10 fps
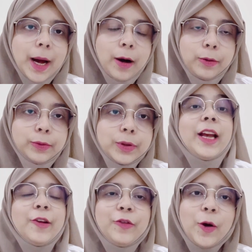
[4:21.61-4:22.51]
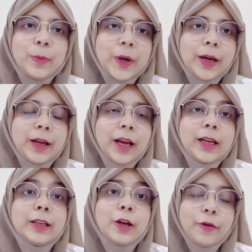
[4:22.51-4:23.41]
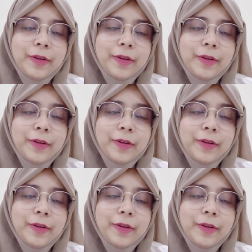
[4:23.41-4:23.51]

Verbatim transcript: pounds if you're bringing your